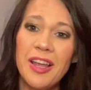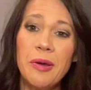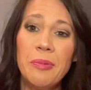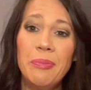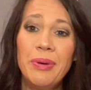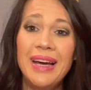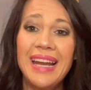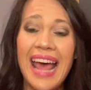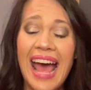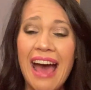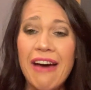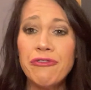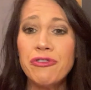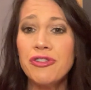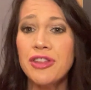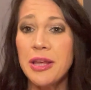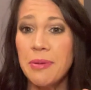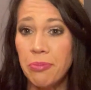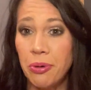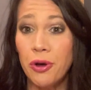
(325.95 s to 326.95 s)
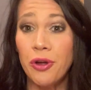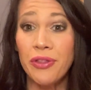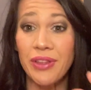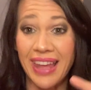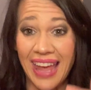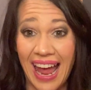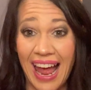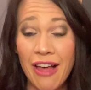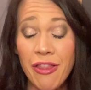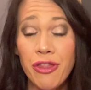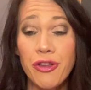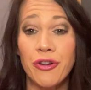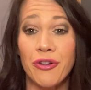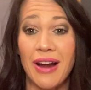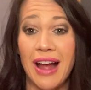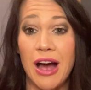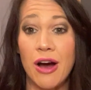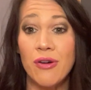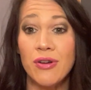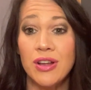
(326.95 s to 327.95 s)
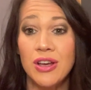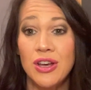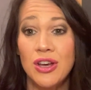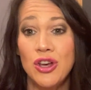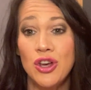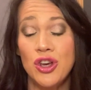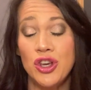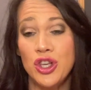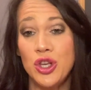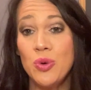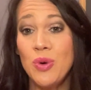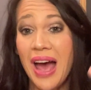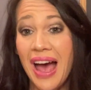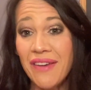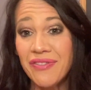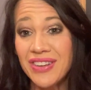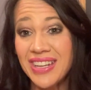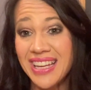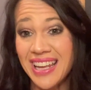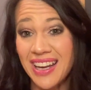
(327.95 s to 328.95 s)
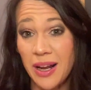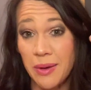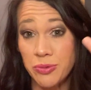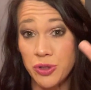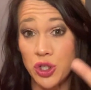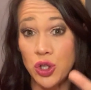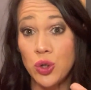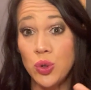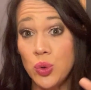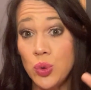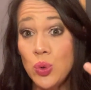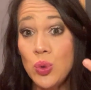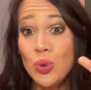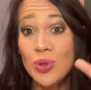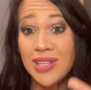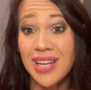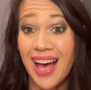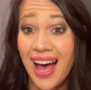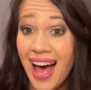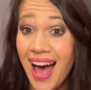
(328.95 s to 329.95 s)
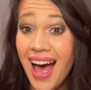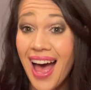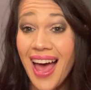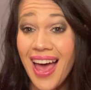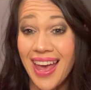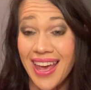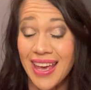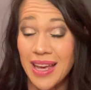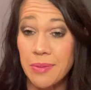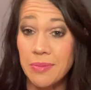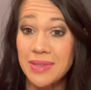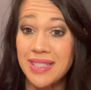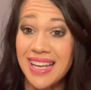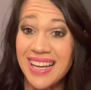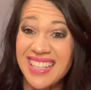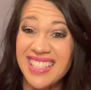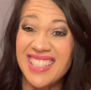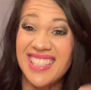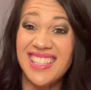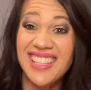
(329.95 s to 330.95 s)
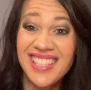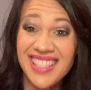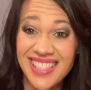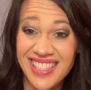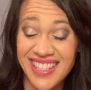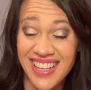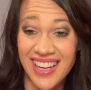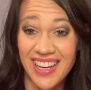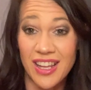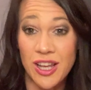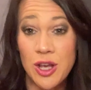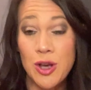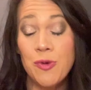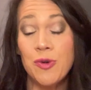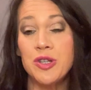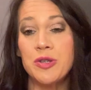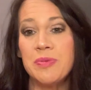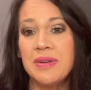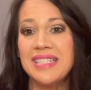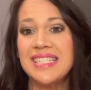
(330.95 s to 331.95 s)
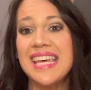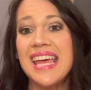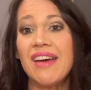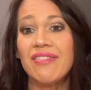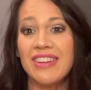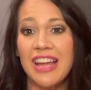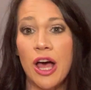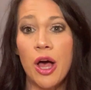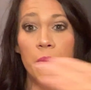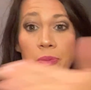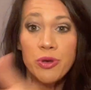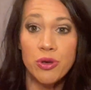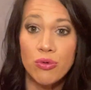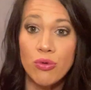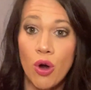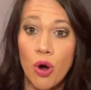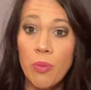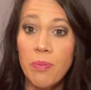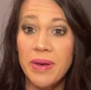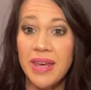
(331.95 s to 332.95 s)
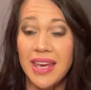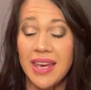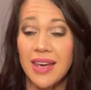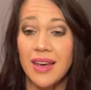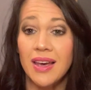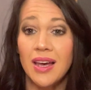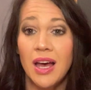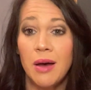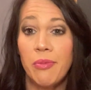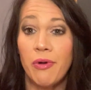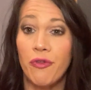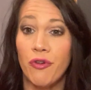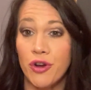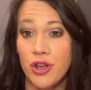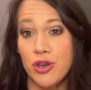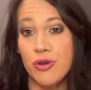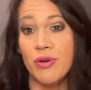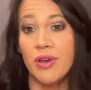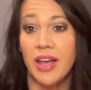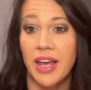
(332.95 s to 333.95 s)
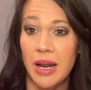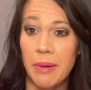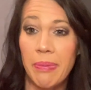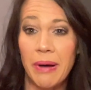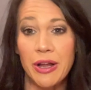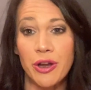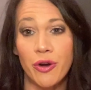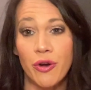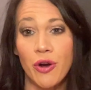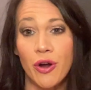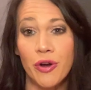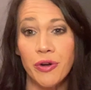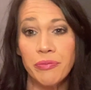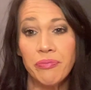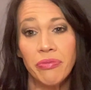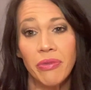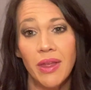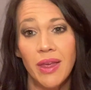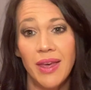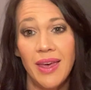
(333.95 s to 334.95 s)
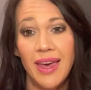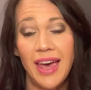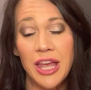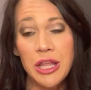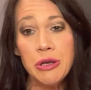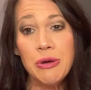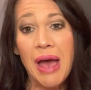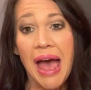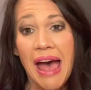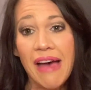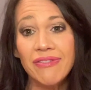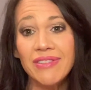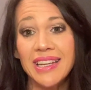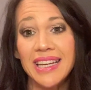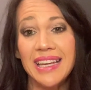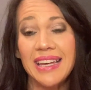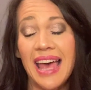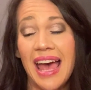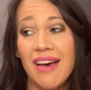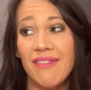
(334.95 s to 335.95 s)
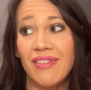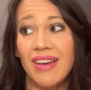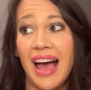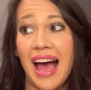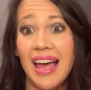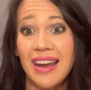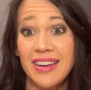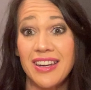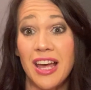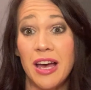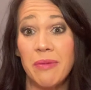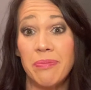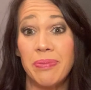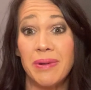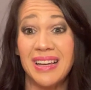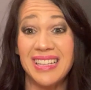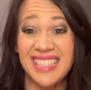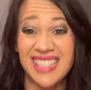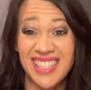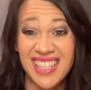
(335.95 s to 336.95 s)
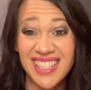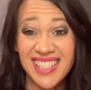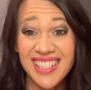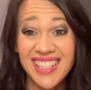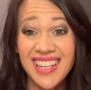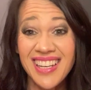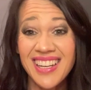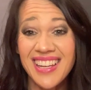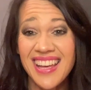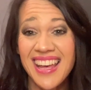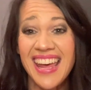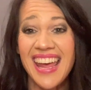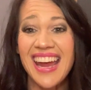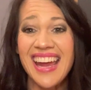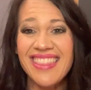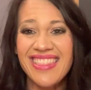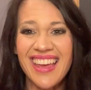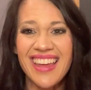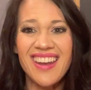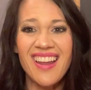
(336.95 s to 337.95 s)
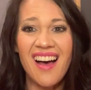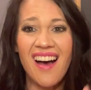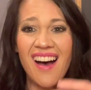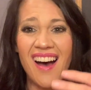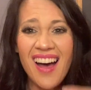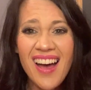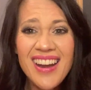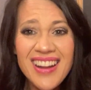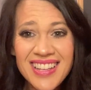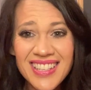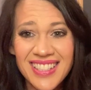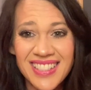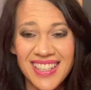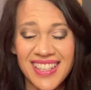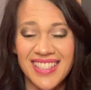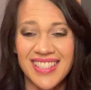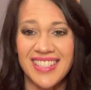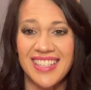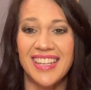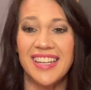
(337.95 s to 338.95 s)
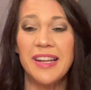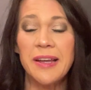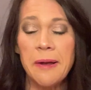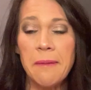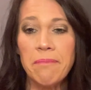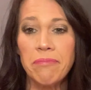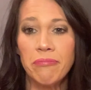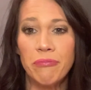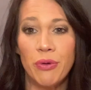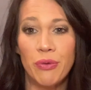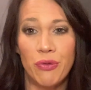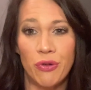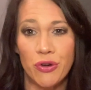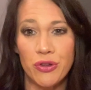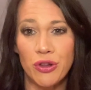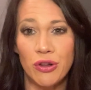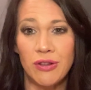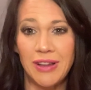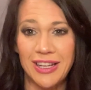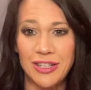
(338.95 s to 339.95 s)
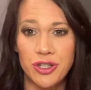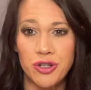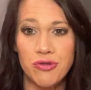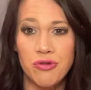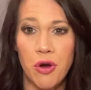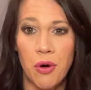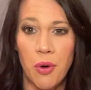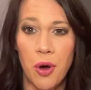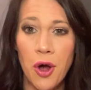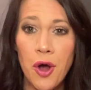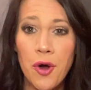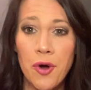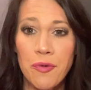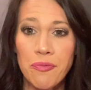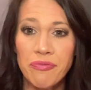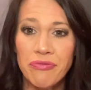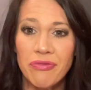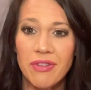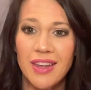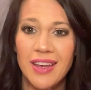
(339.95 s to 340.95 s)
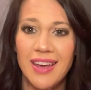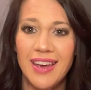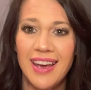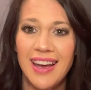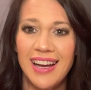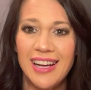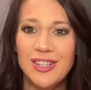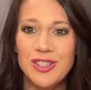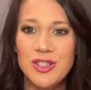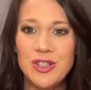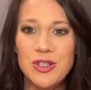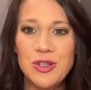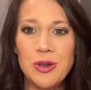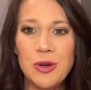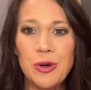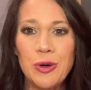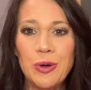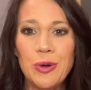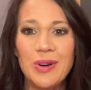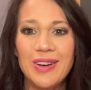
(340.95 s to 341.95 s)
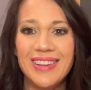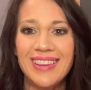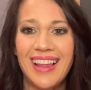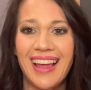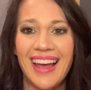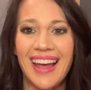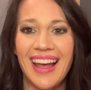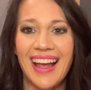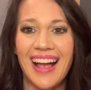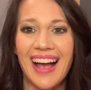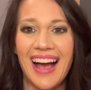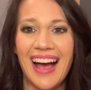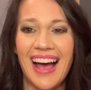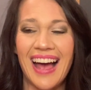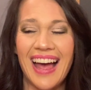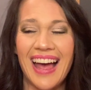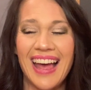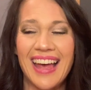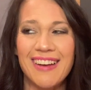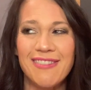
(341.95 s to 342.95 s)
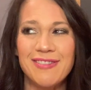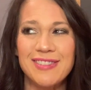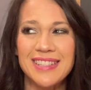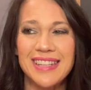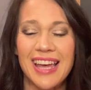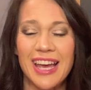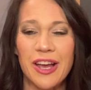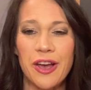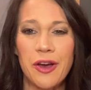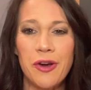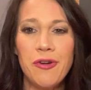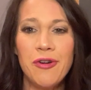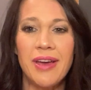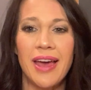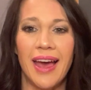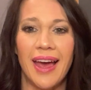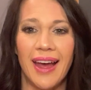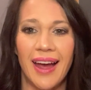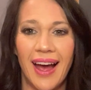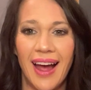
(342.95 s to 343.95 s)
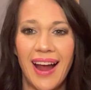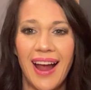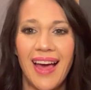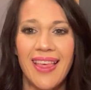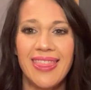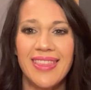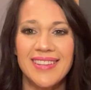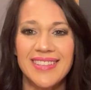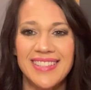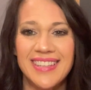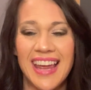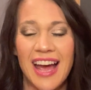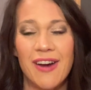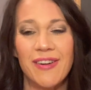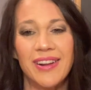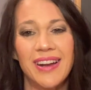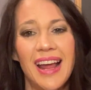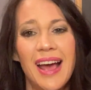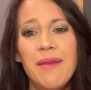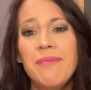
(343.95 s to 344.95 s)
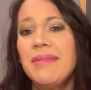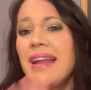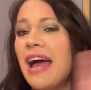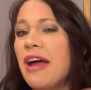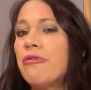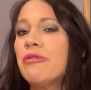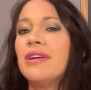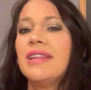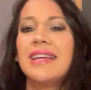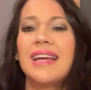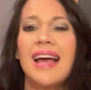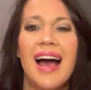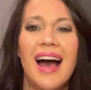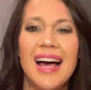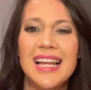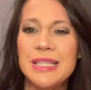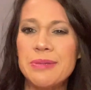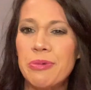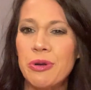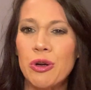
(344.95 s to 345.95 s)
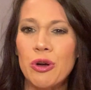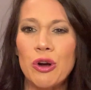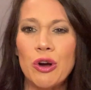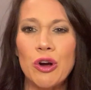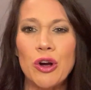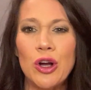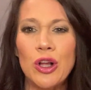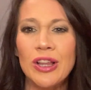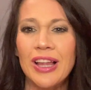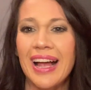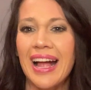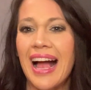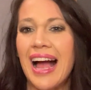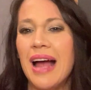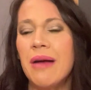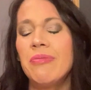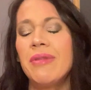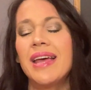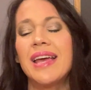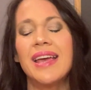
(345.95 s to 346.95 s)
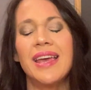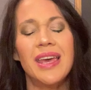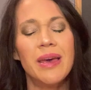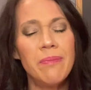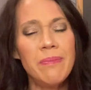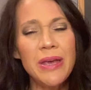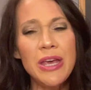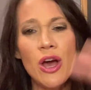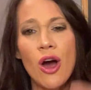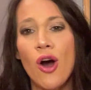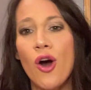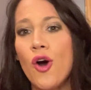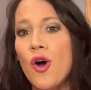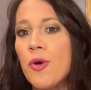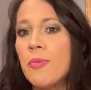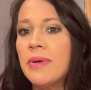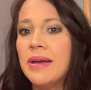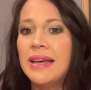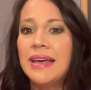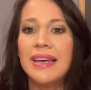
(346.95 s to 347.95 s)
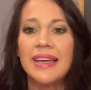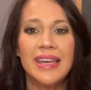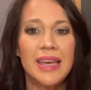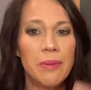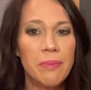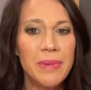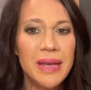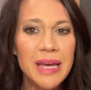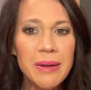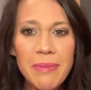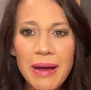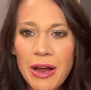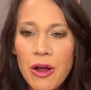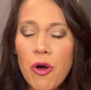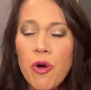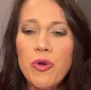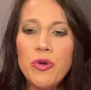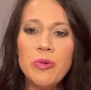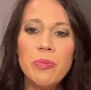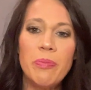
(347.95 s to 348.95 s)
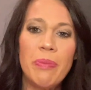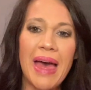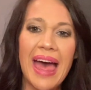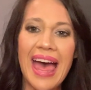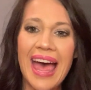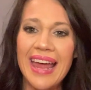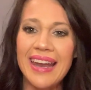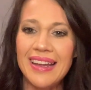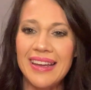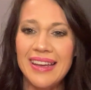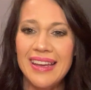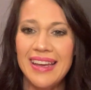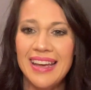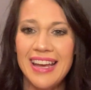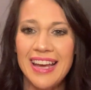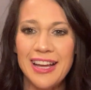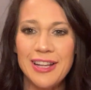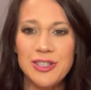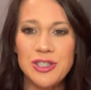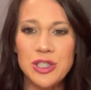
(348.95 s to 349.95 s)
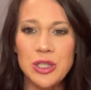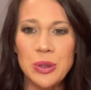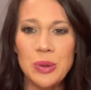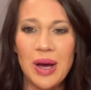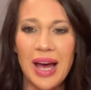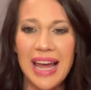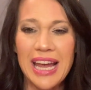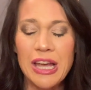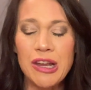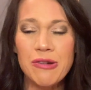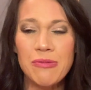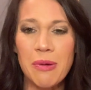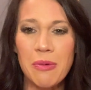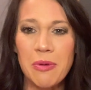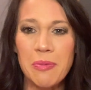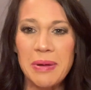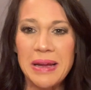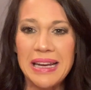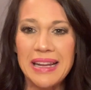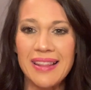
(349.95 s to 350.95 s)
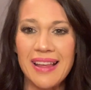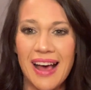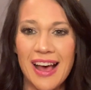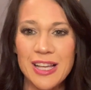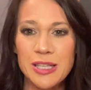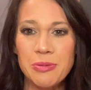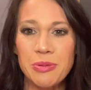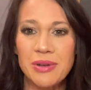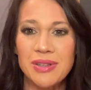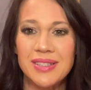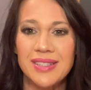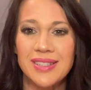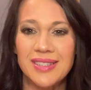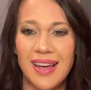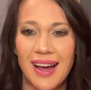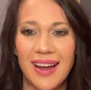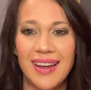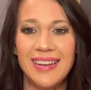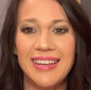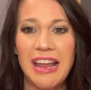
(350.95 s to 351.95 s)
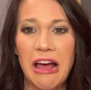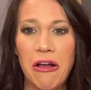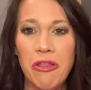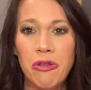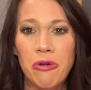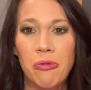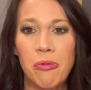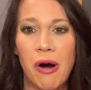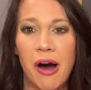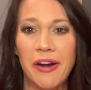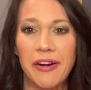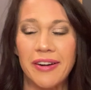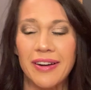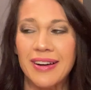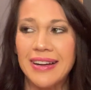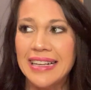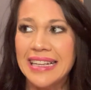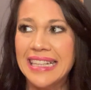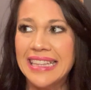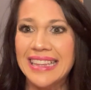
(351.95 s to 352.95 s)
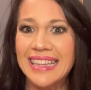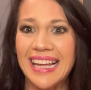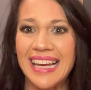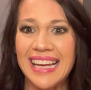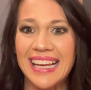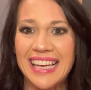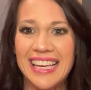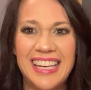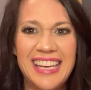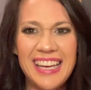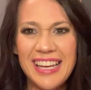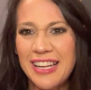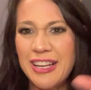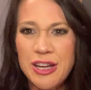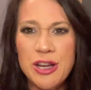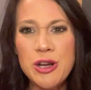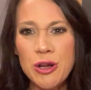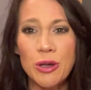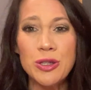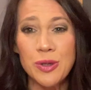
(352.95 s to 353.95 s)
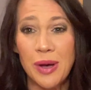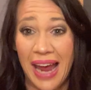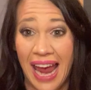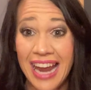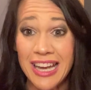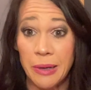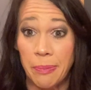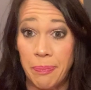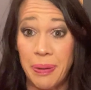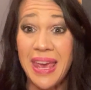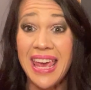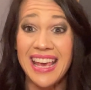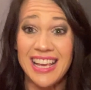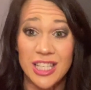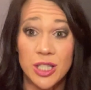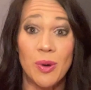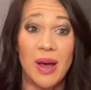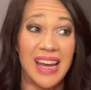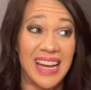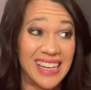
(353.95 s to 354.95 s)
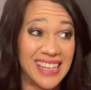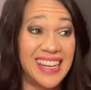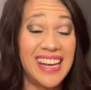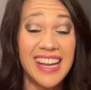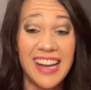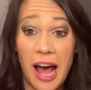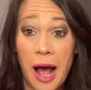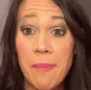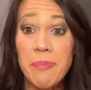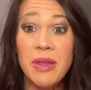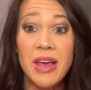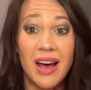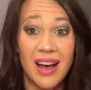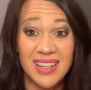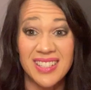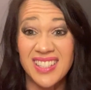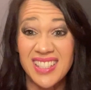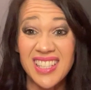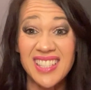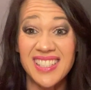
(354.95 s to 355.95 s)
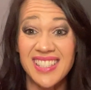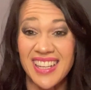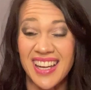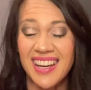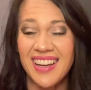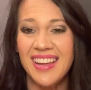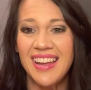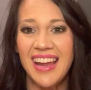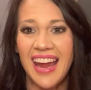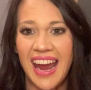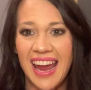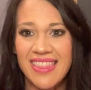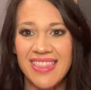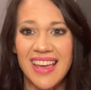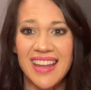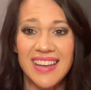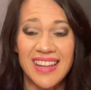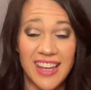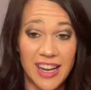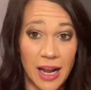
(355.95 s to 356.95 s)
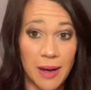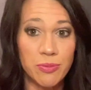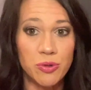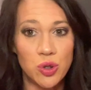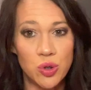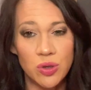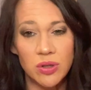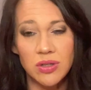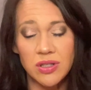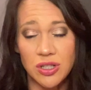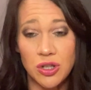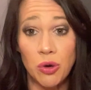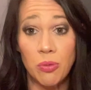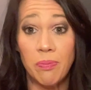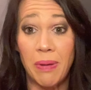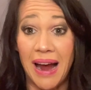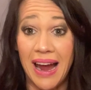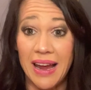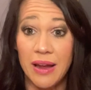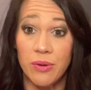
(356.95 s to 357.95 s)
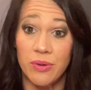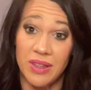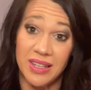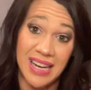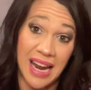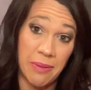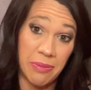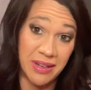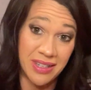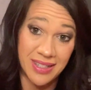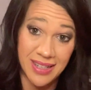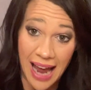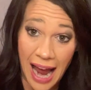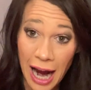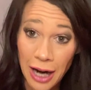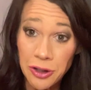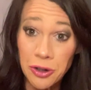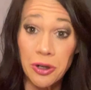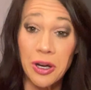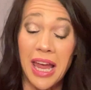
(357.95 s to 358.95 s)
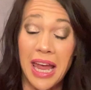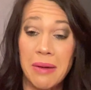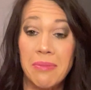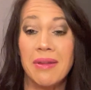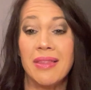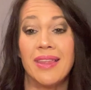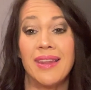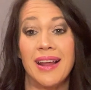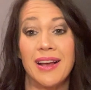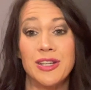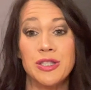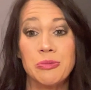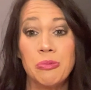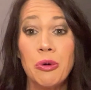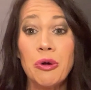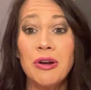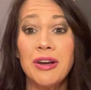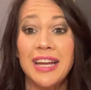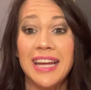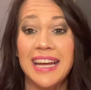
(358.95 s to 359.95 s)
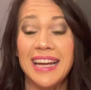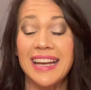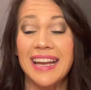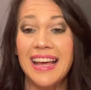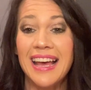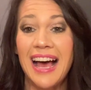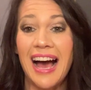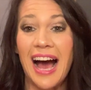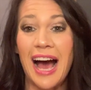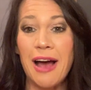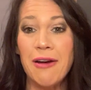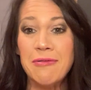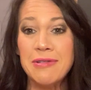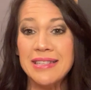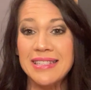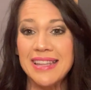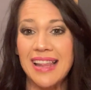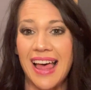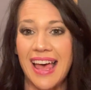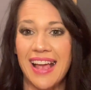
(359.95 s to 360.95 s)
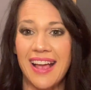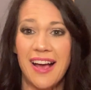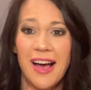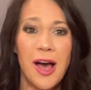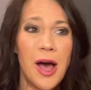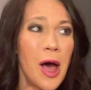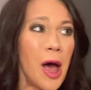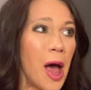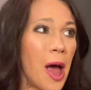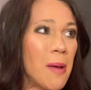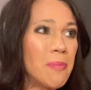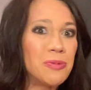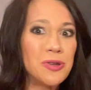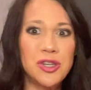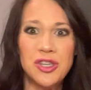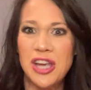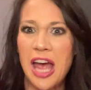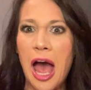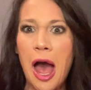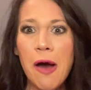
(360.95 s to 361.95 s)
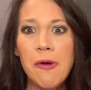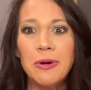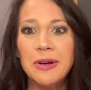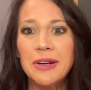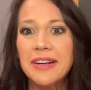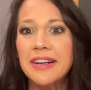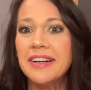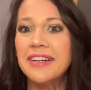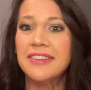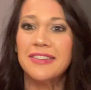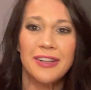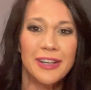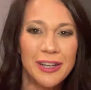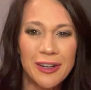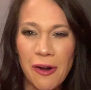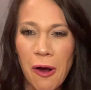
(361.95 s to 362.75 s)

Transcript: But after they pull the catheter out, you have to get up two times assisted, which means they have to help you go pee before you can get up on your own. And you have to have gotten up assisted and then unassisted before they'll let you go home. And so like, I was like, okay, I got this down. And I'm not really a hospital girl. Like I'm like, get me home, get me in my own bed. And so I can remember being in the hospital, sucking down the water, like, you know, so I had to pee so I could get up, assisted, and then get up. So by the time the doctor came in the next morning, I was like up, showered, looking